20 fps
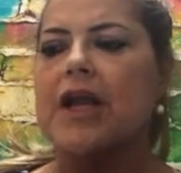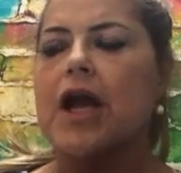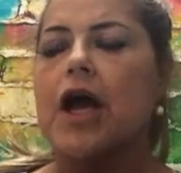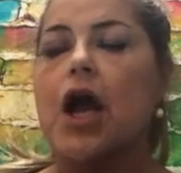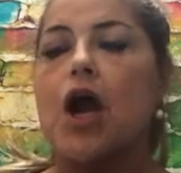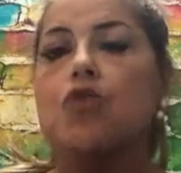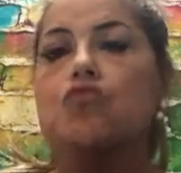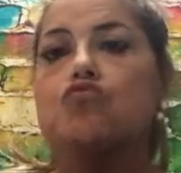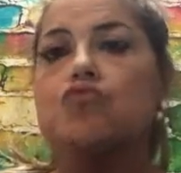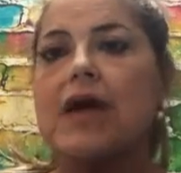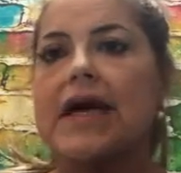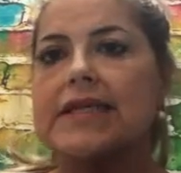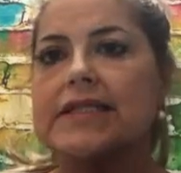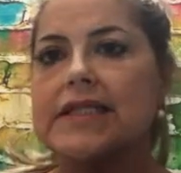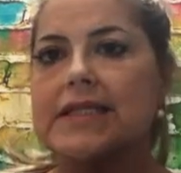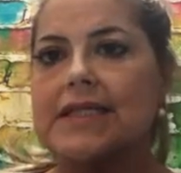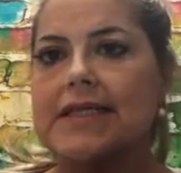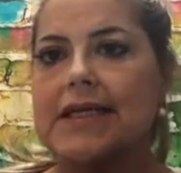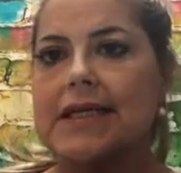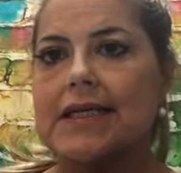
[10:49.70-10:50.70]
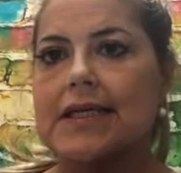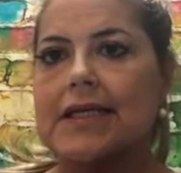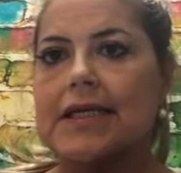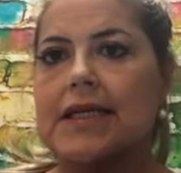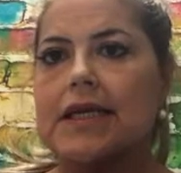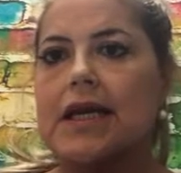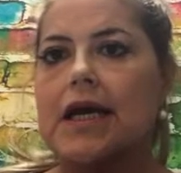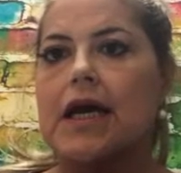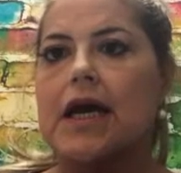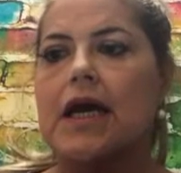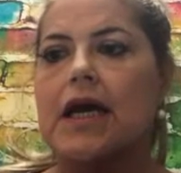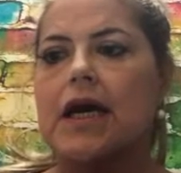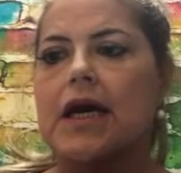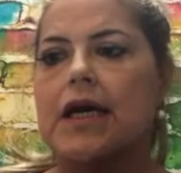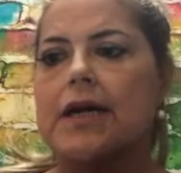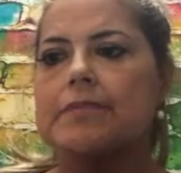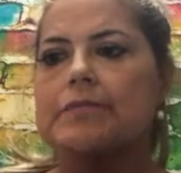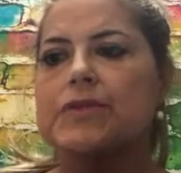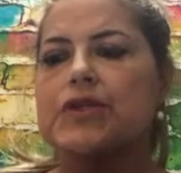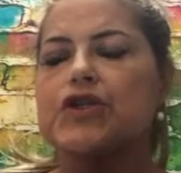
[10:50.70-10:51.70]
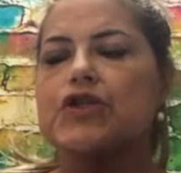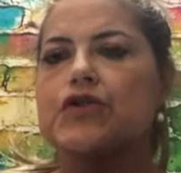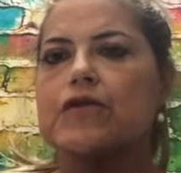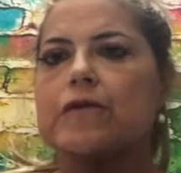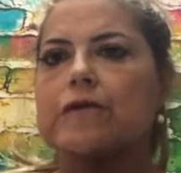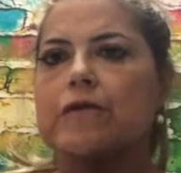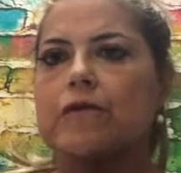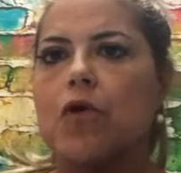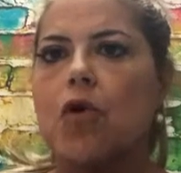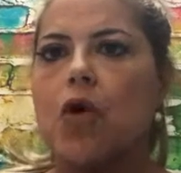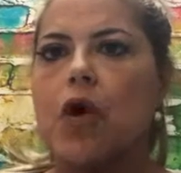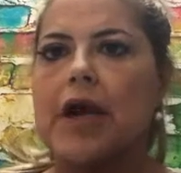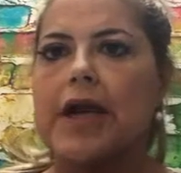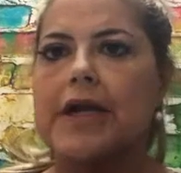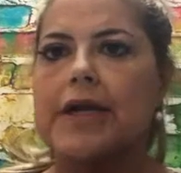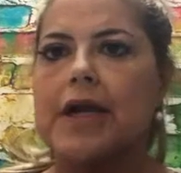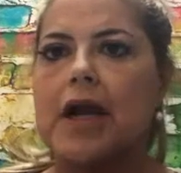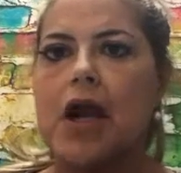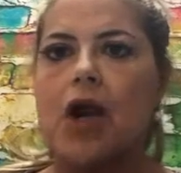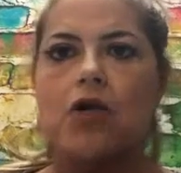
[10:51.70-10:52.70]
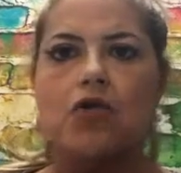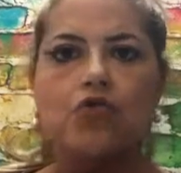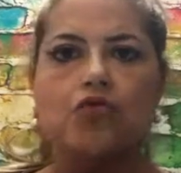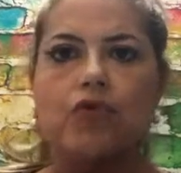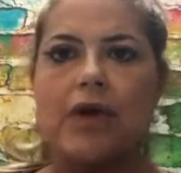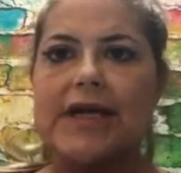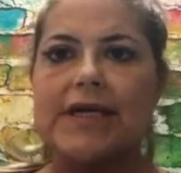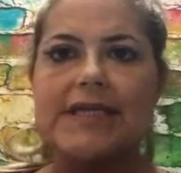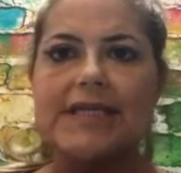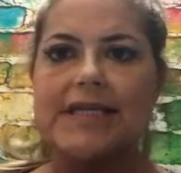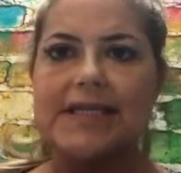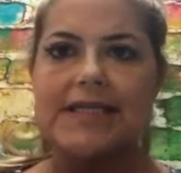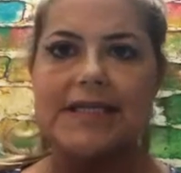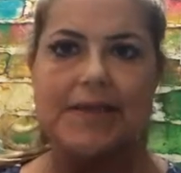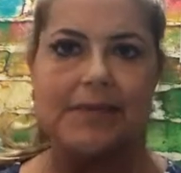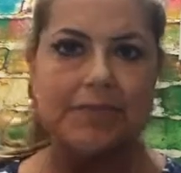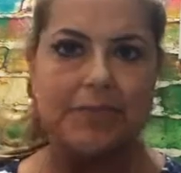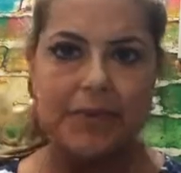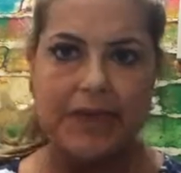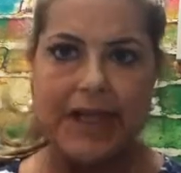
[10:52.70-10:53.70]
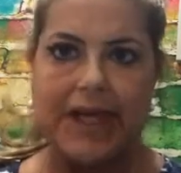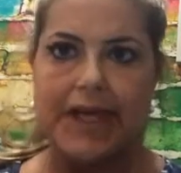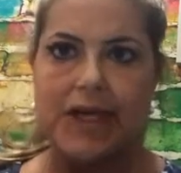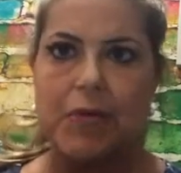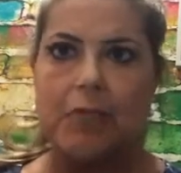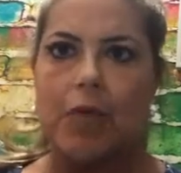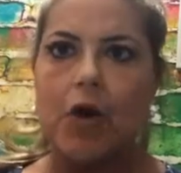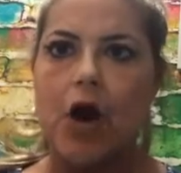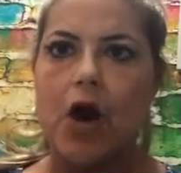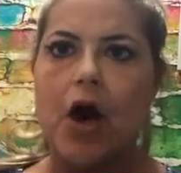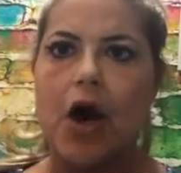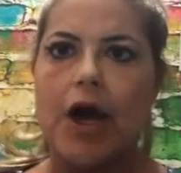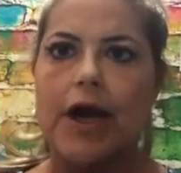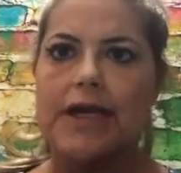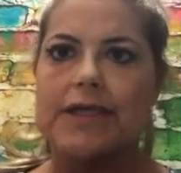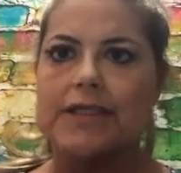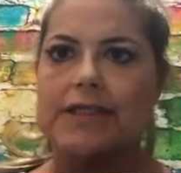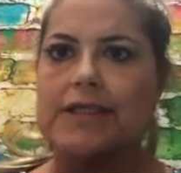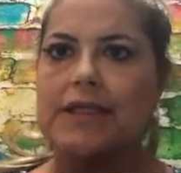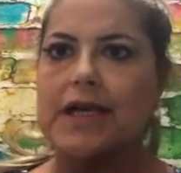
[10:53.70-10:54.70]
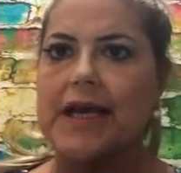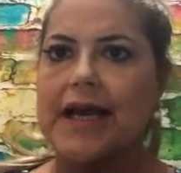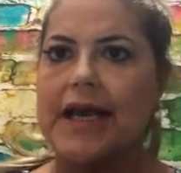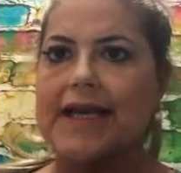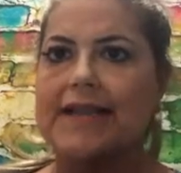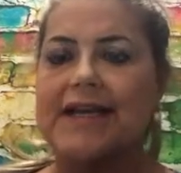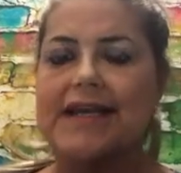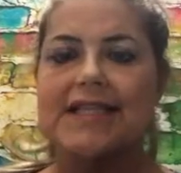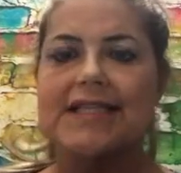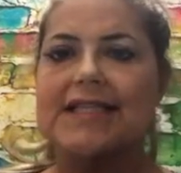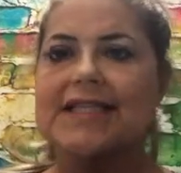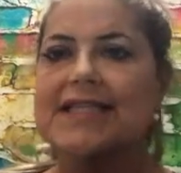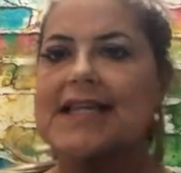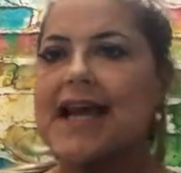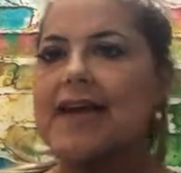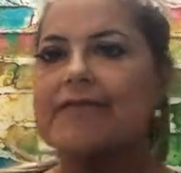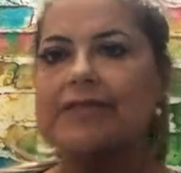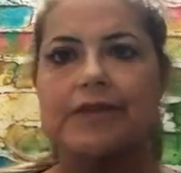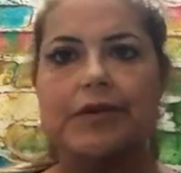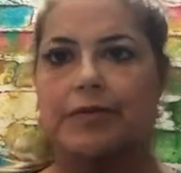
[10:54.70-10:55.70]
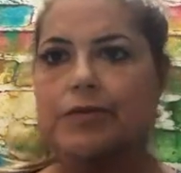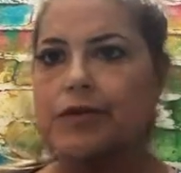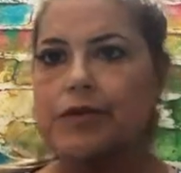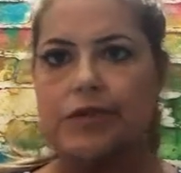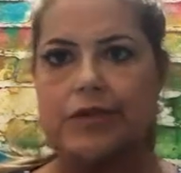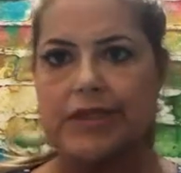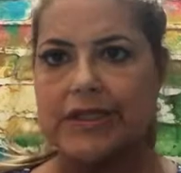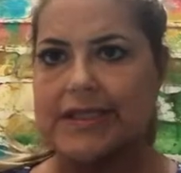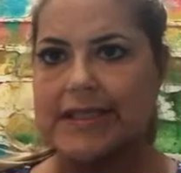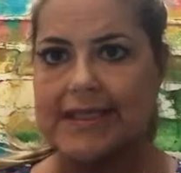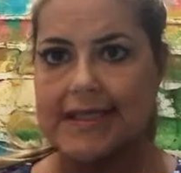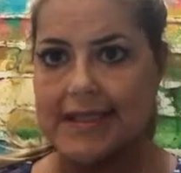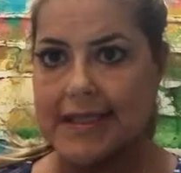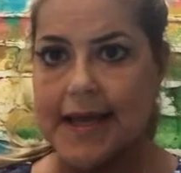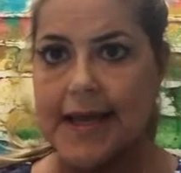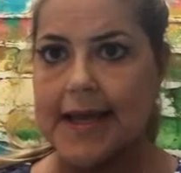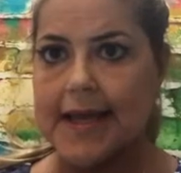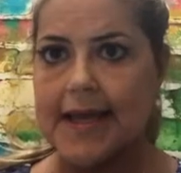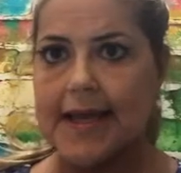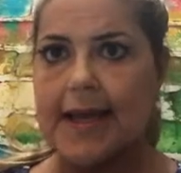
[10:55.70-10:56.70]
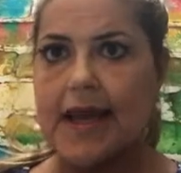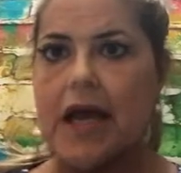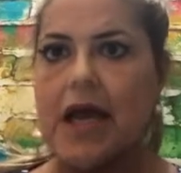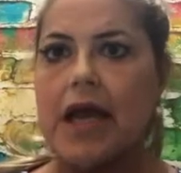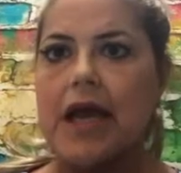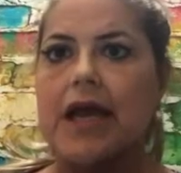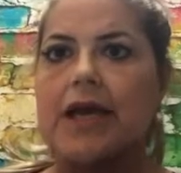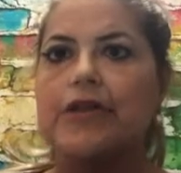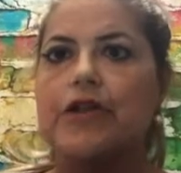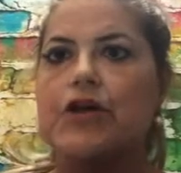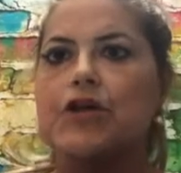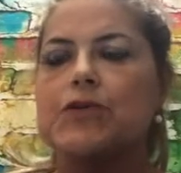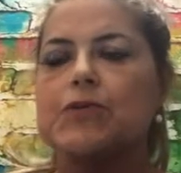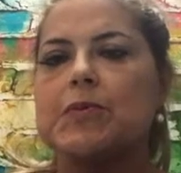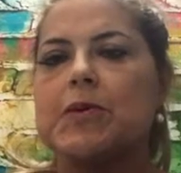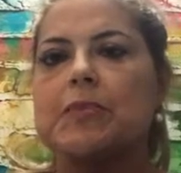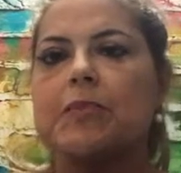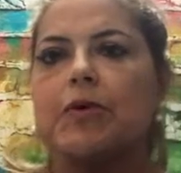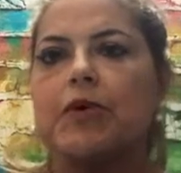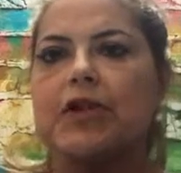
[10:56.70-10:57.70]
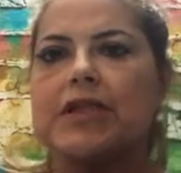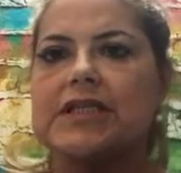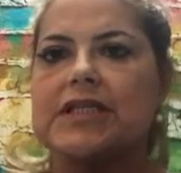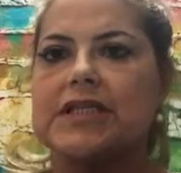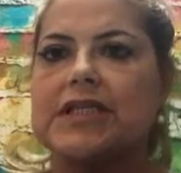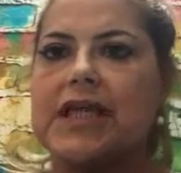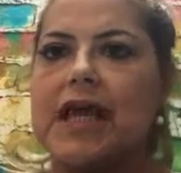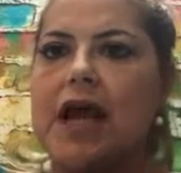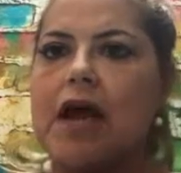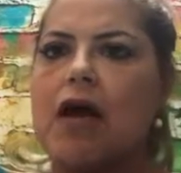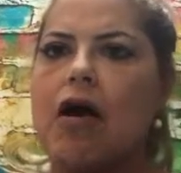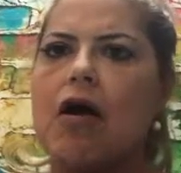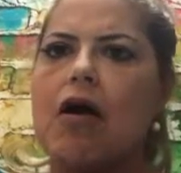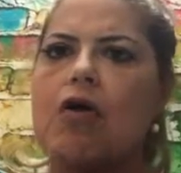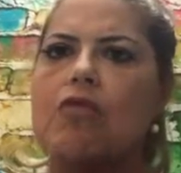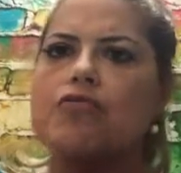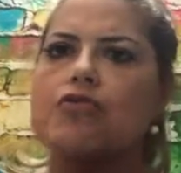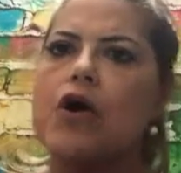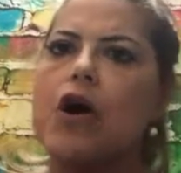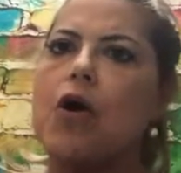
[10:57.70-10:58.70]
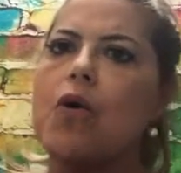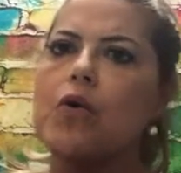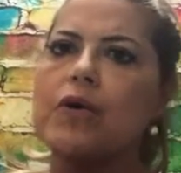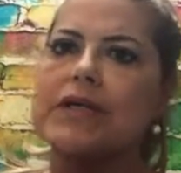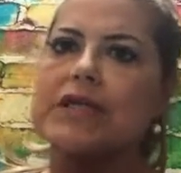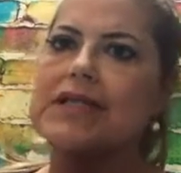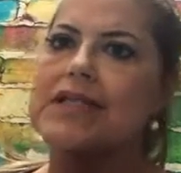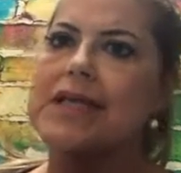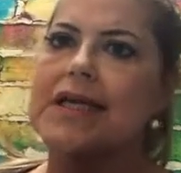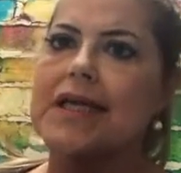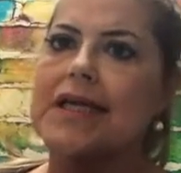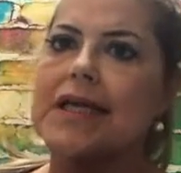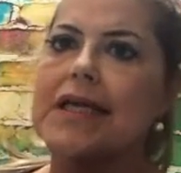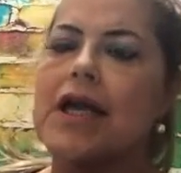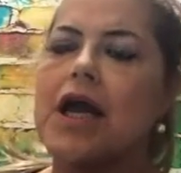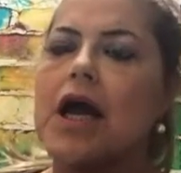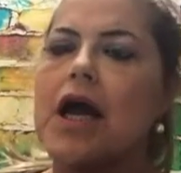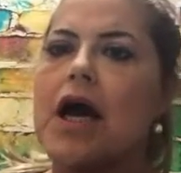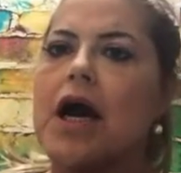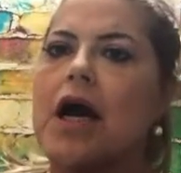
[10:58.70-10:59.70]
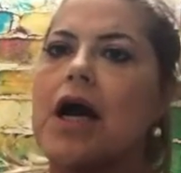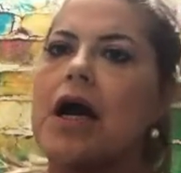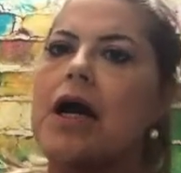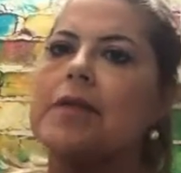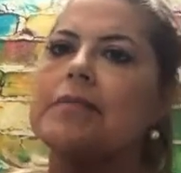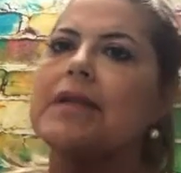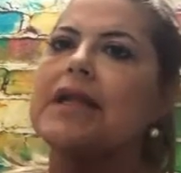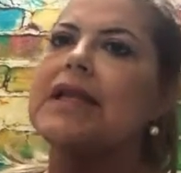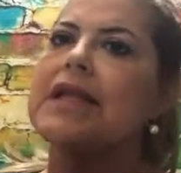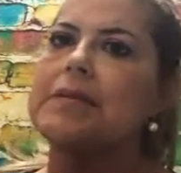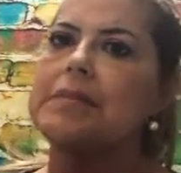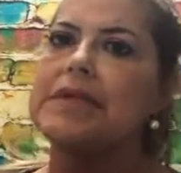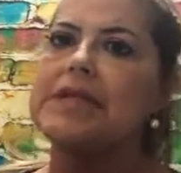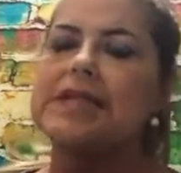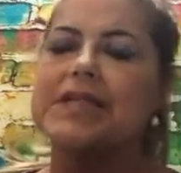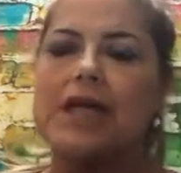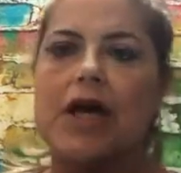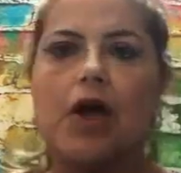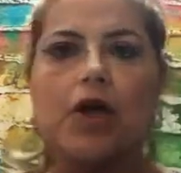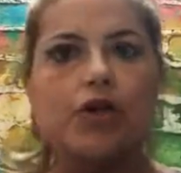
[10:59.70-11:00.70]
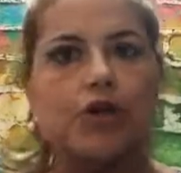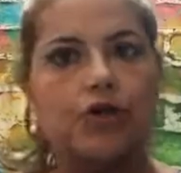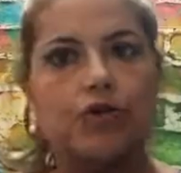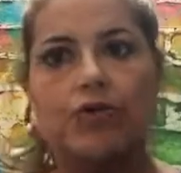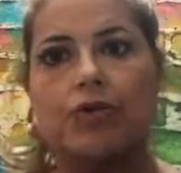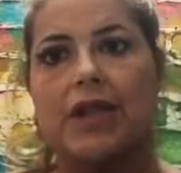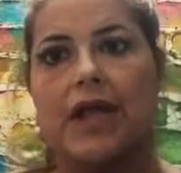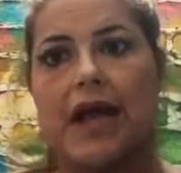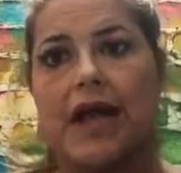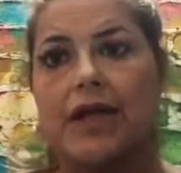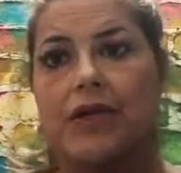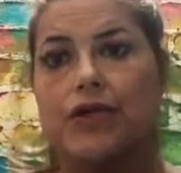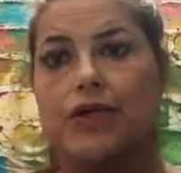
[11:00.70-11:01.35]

arrested Mr. Floyd, racism played a part, and that's inevitable to see. And those people that say, oh no, it didn't, let me tell you that